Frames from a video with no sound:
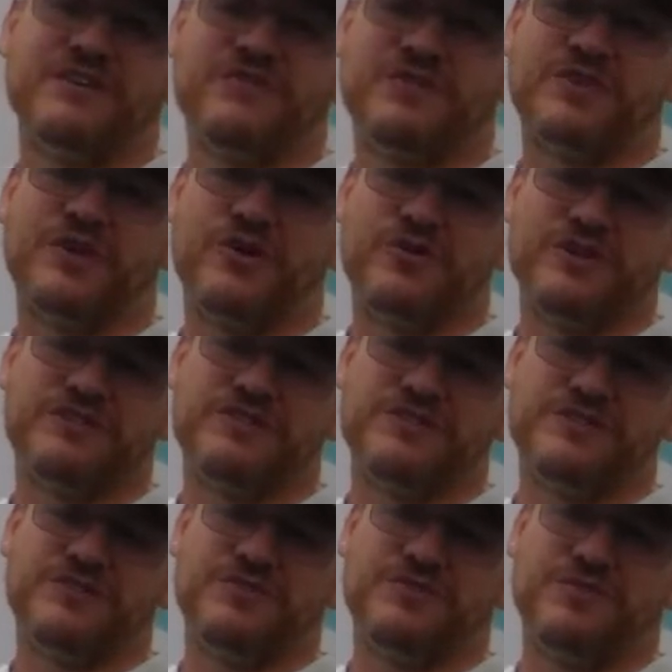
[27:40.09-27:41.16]
If you go
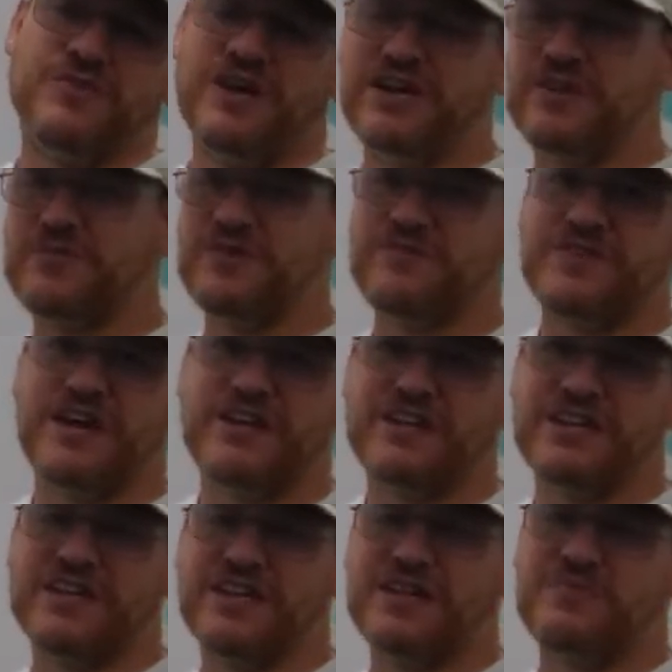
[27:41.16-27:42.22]
into Wyoming
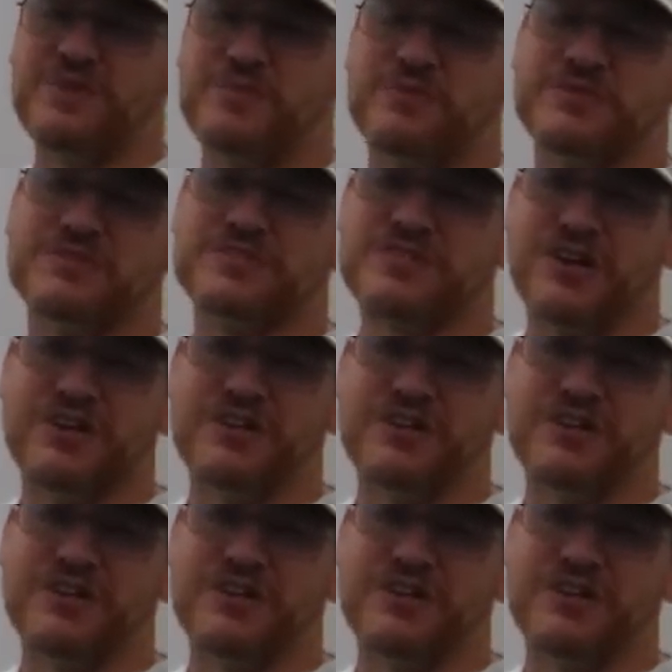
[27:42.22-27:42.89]
Valley, a lot of people just